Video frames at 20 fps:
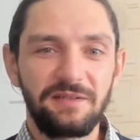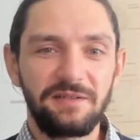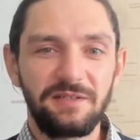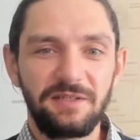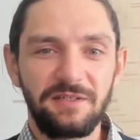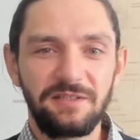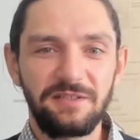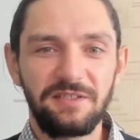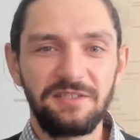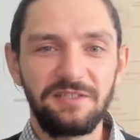
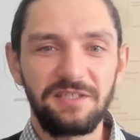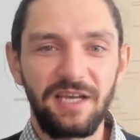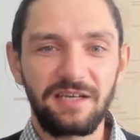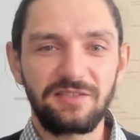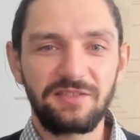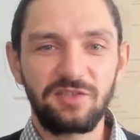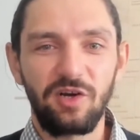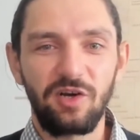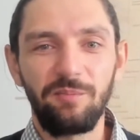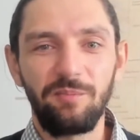
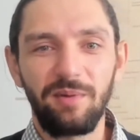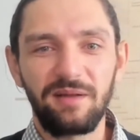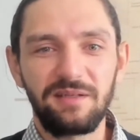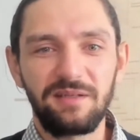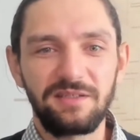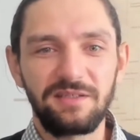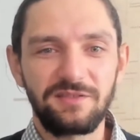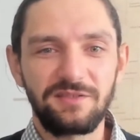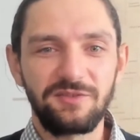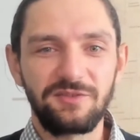DTX
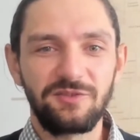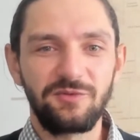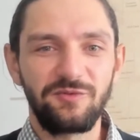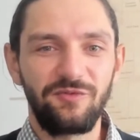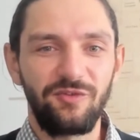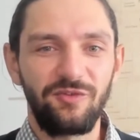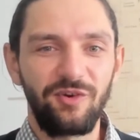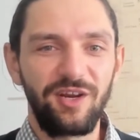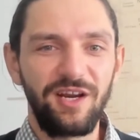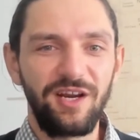companies
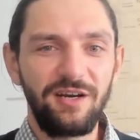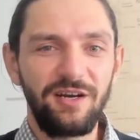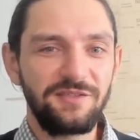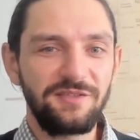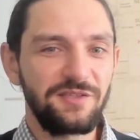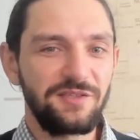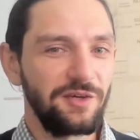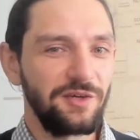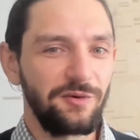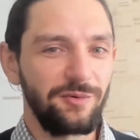3
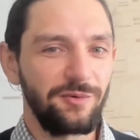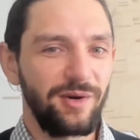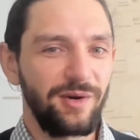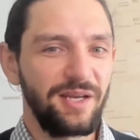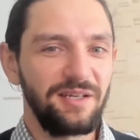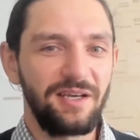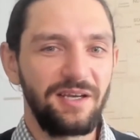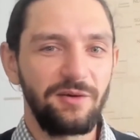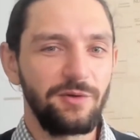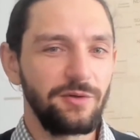years ago, right
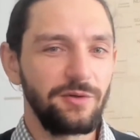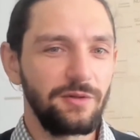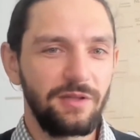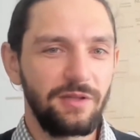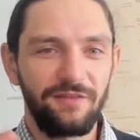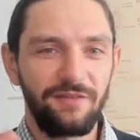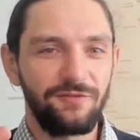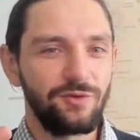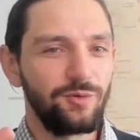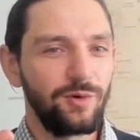now you'll
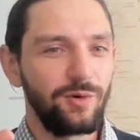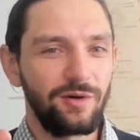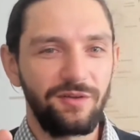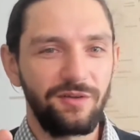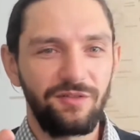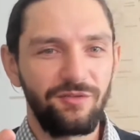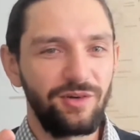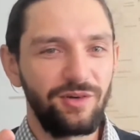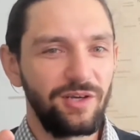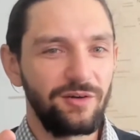have 2 or
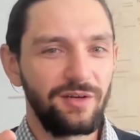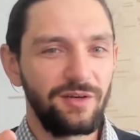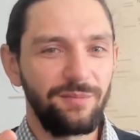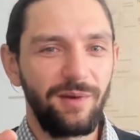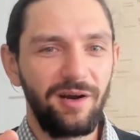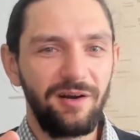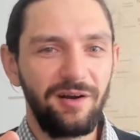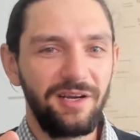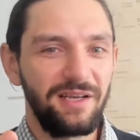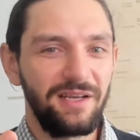3 on the
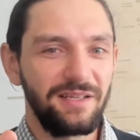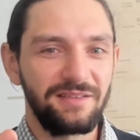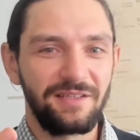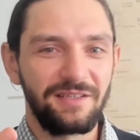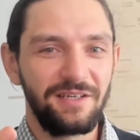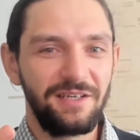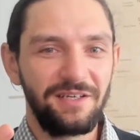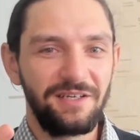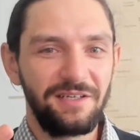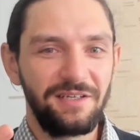market
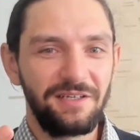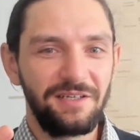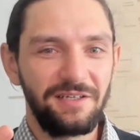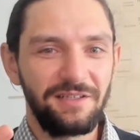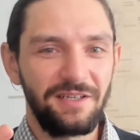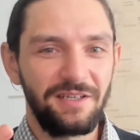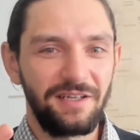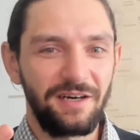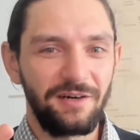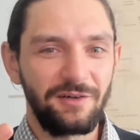
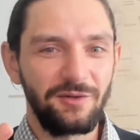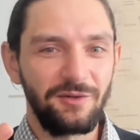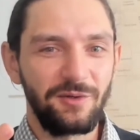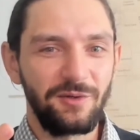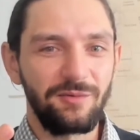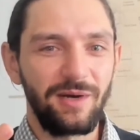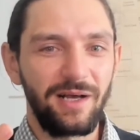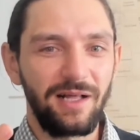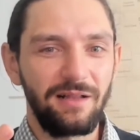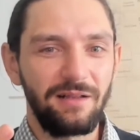that are
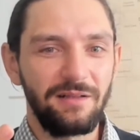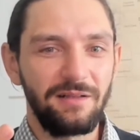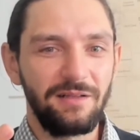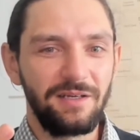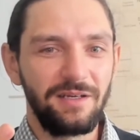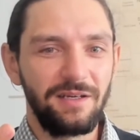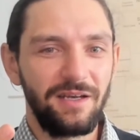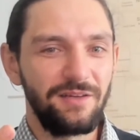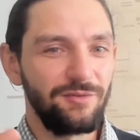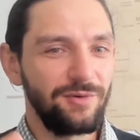doing well,
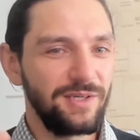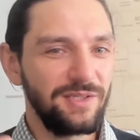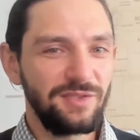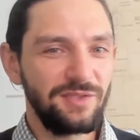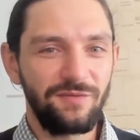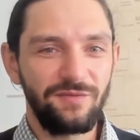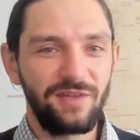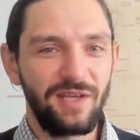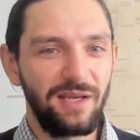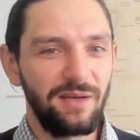and the
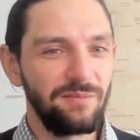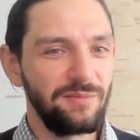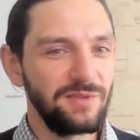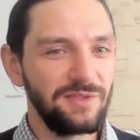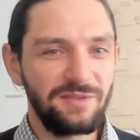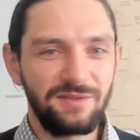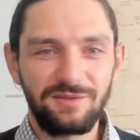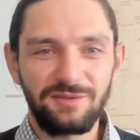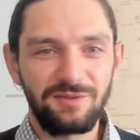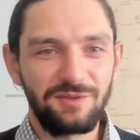rest of them
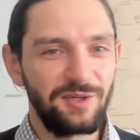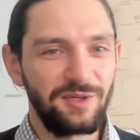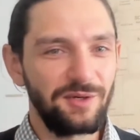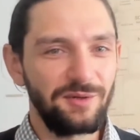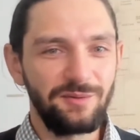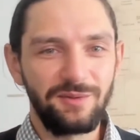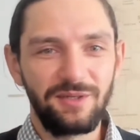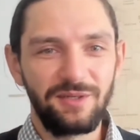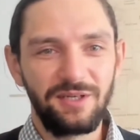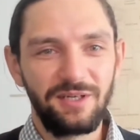is
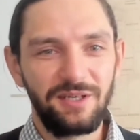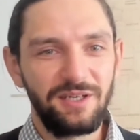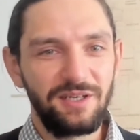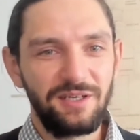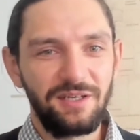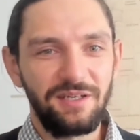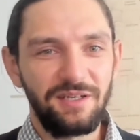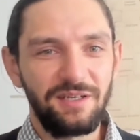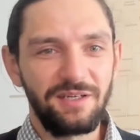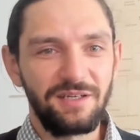
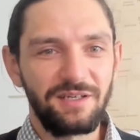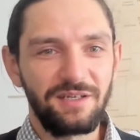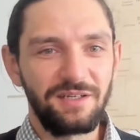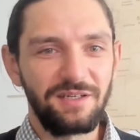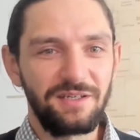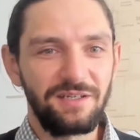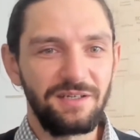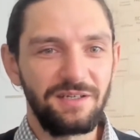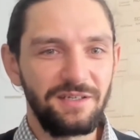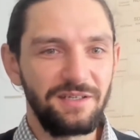
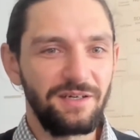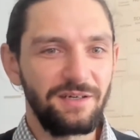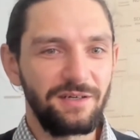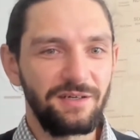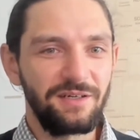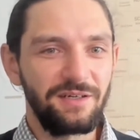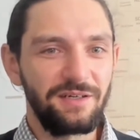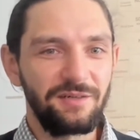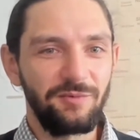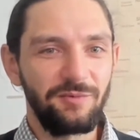
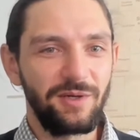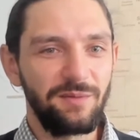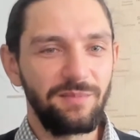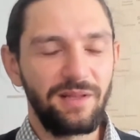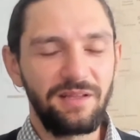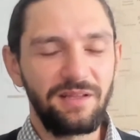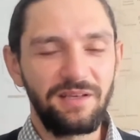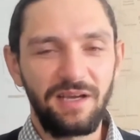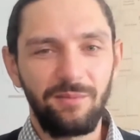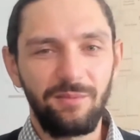either went
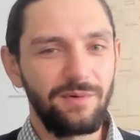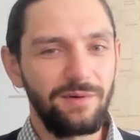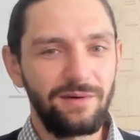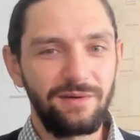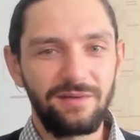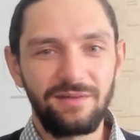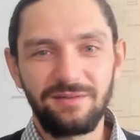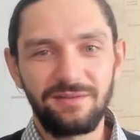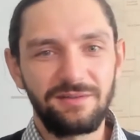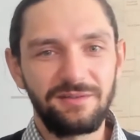belly up
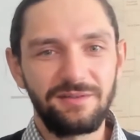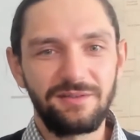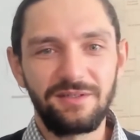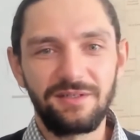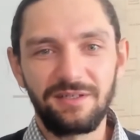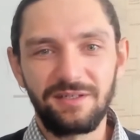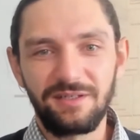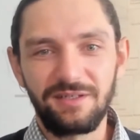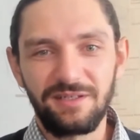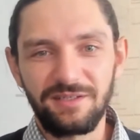or
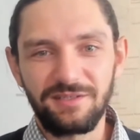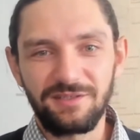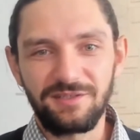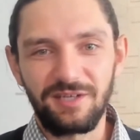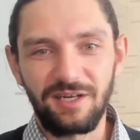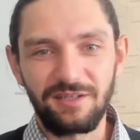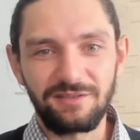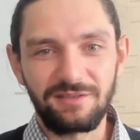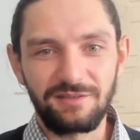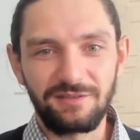is
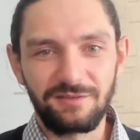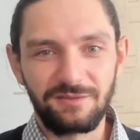not.